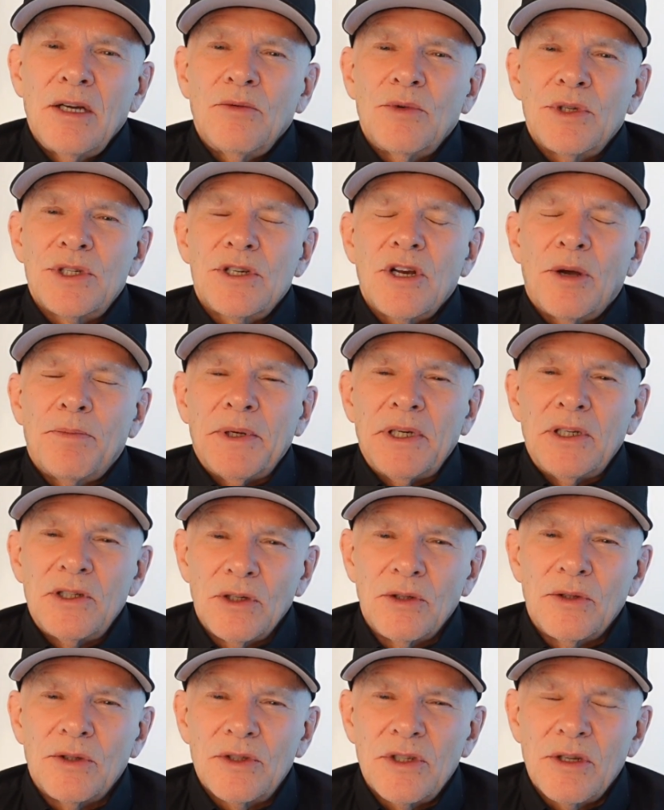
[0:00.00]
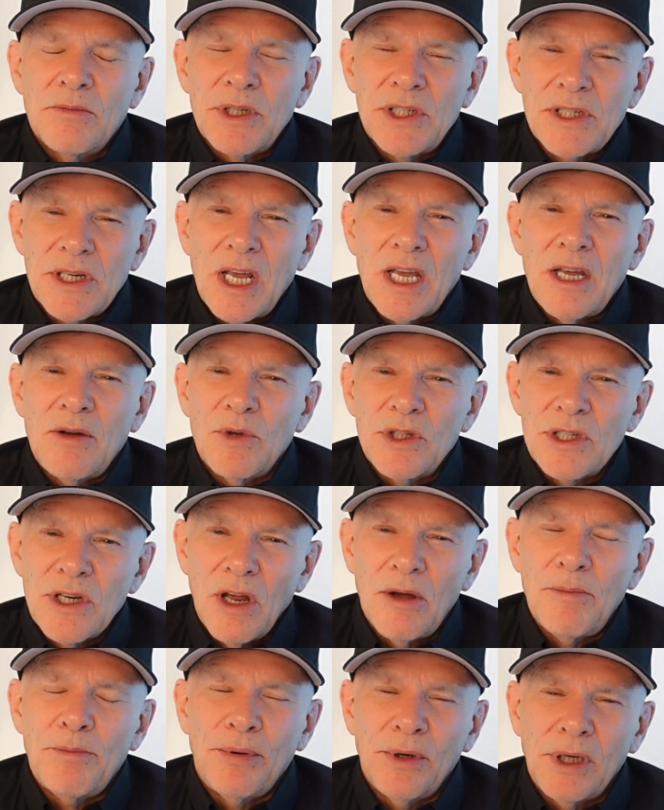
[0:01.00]
was stopping George. The mistake was
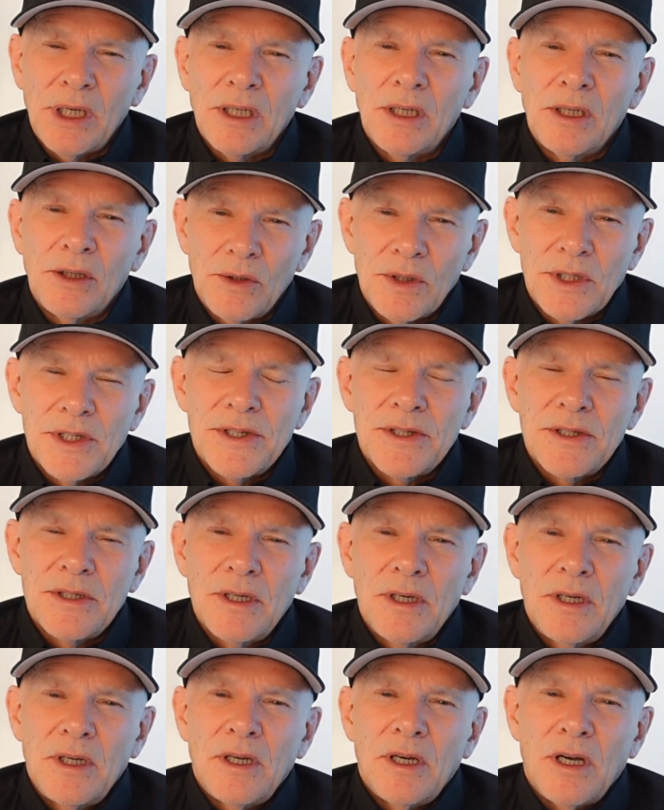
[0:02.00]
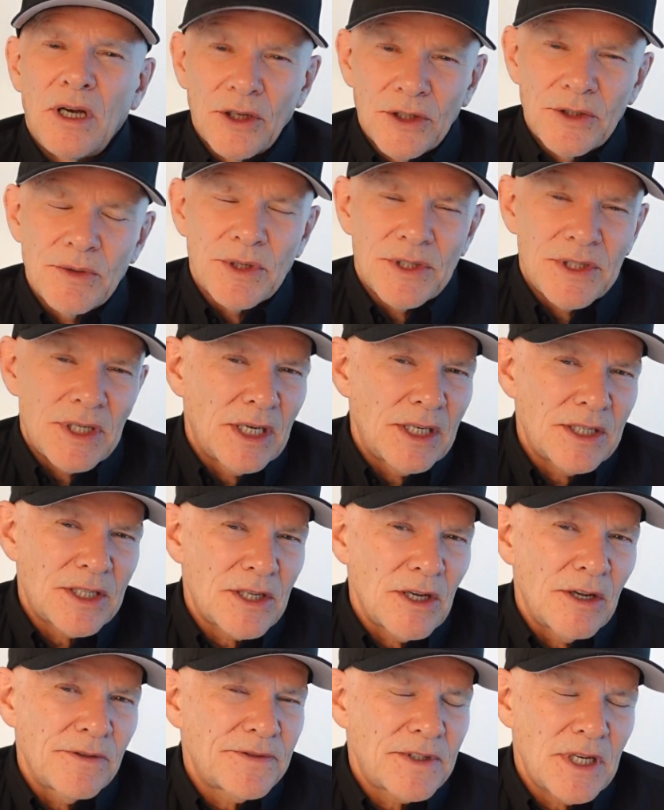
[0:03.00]
not putting Lewis onto a set of
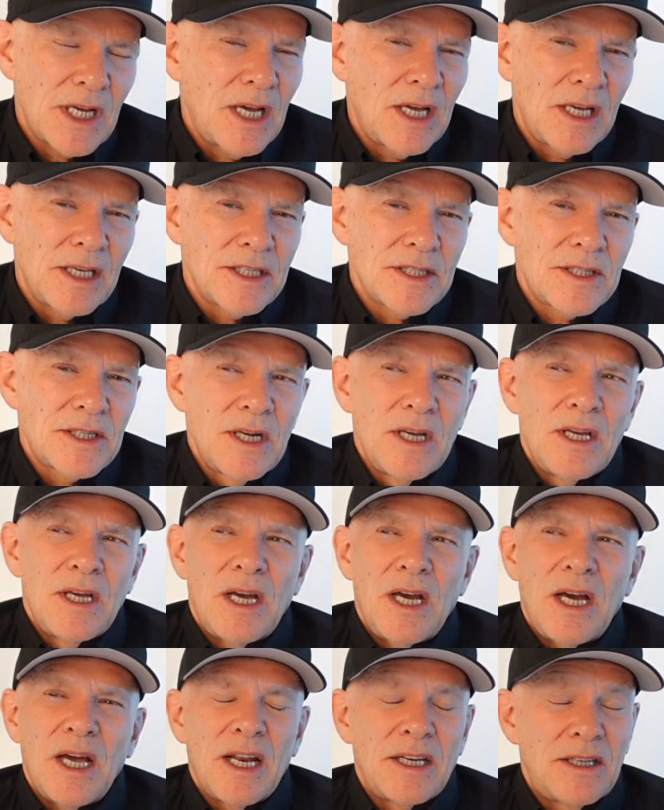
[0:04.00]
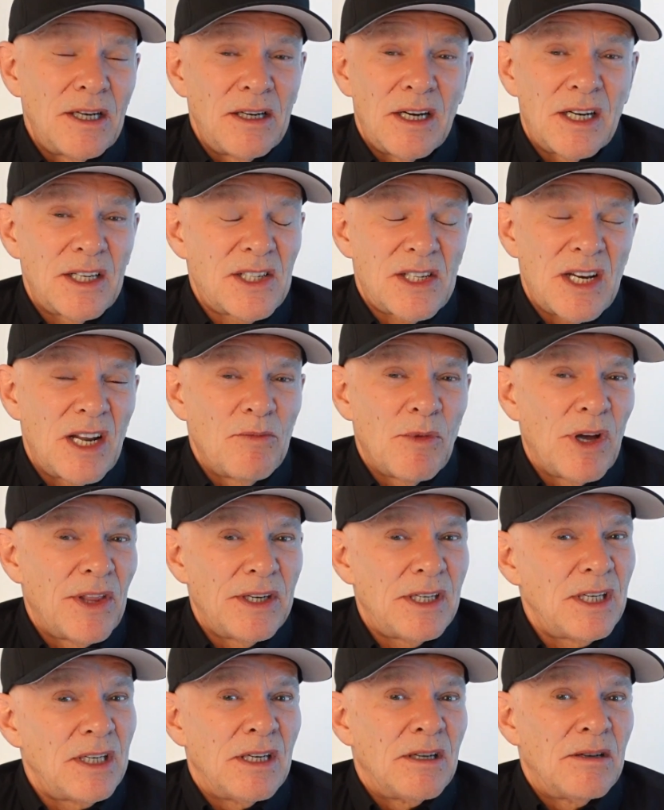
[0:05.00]
soft tyres. And I don't understand why
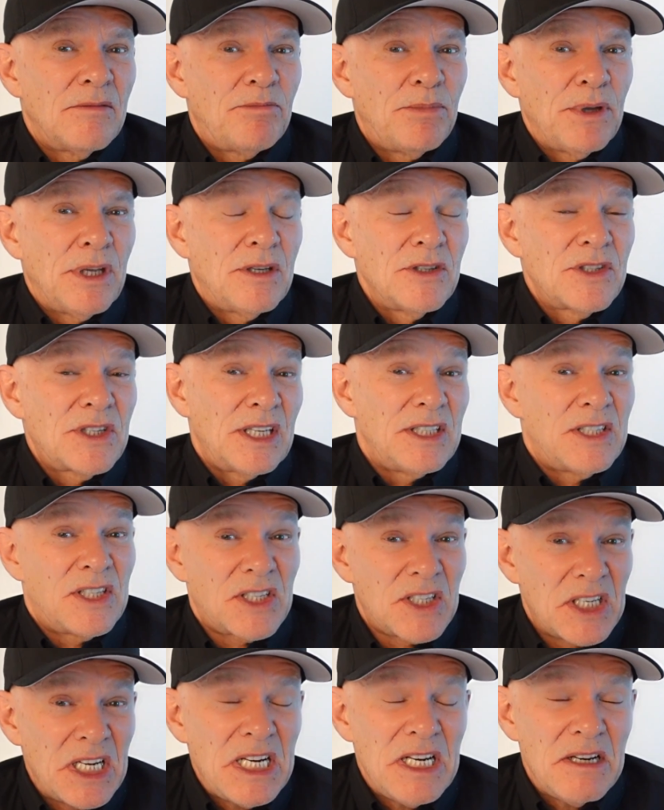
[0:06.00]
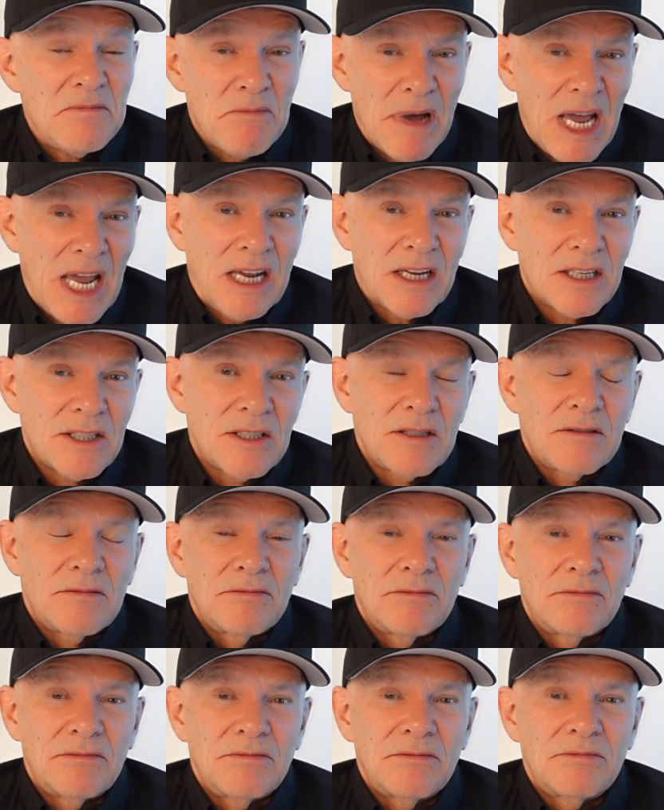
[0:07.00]
they didn't, because they'd seen Max
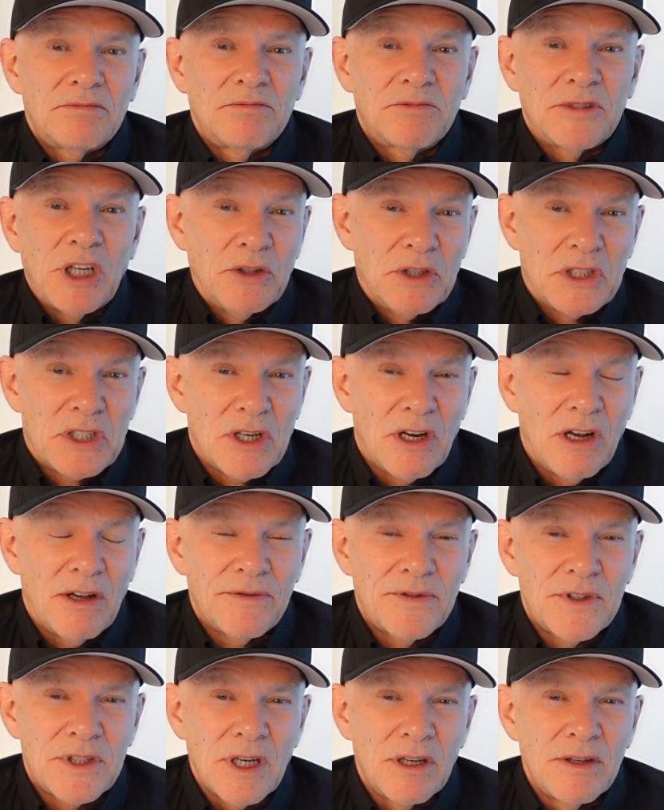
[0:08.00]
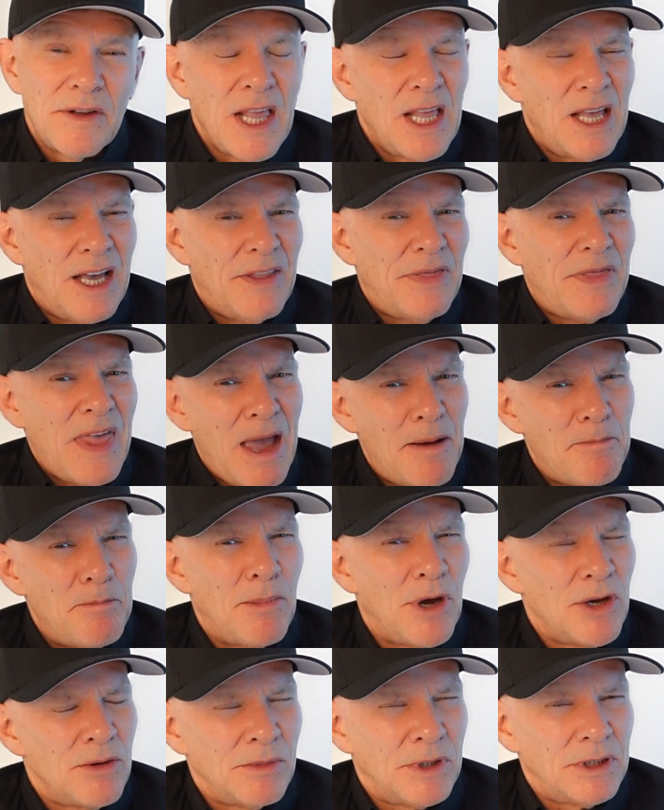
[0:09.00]
go to soft. So at that
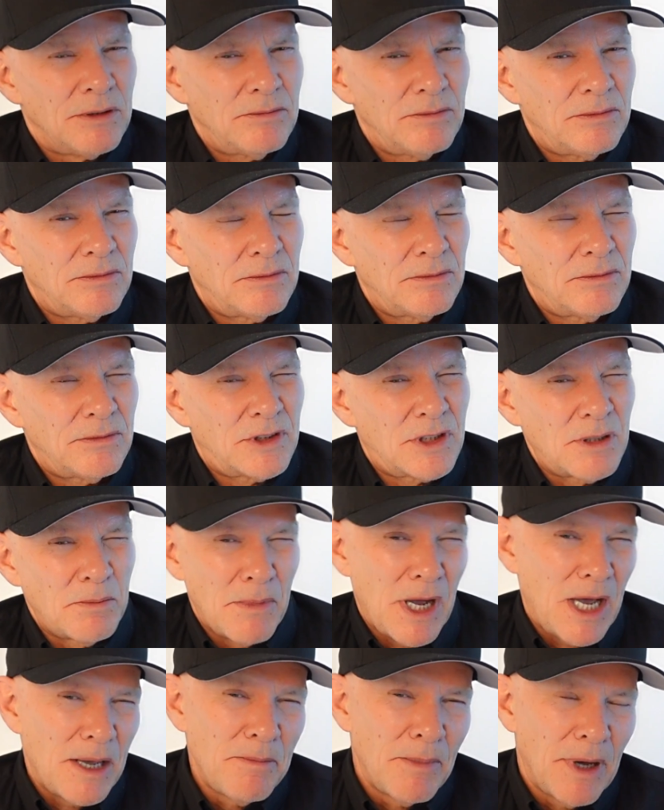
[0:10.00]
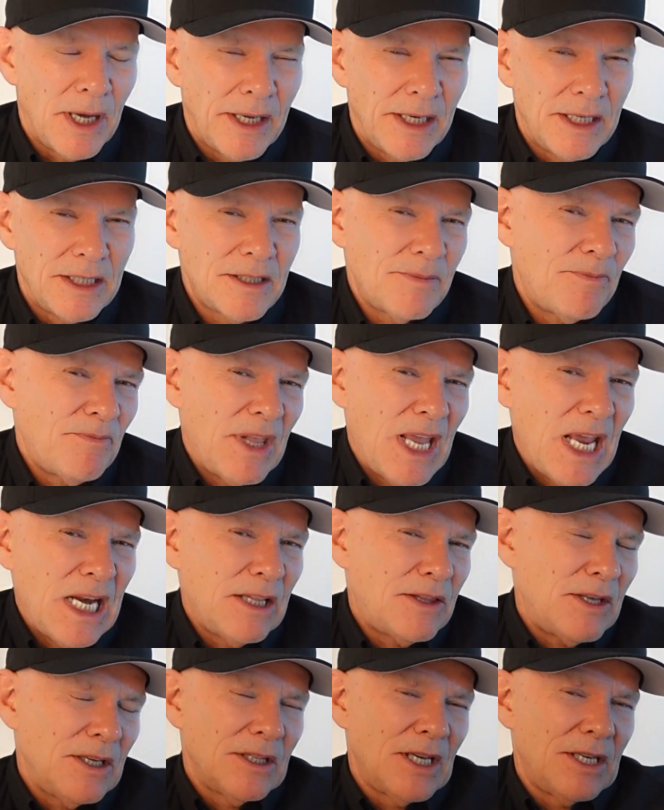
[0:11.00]
moment, to my mind,
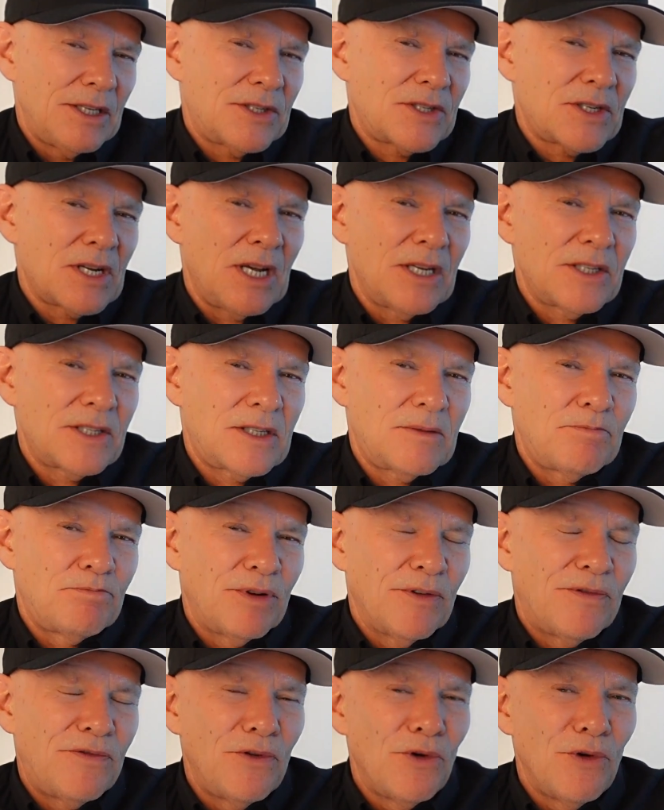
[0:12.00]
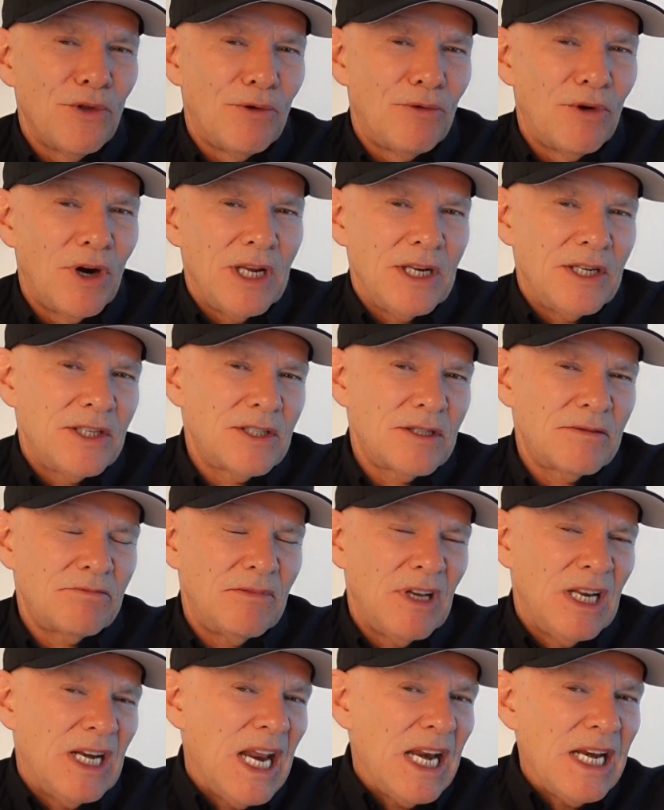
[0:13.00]
anything they discussed before the race
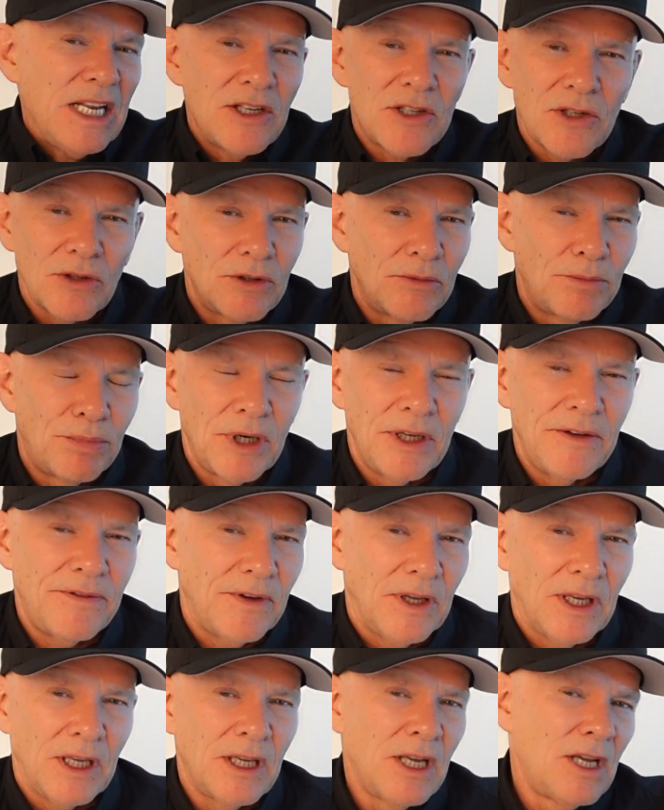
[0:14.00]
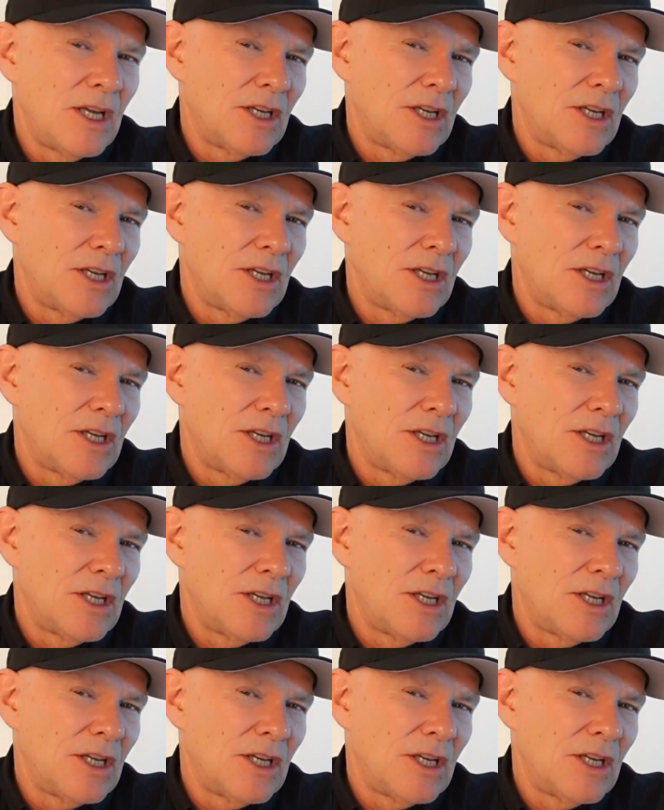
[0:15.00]
in any sort of briefing,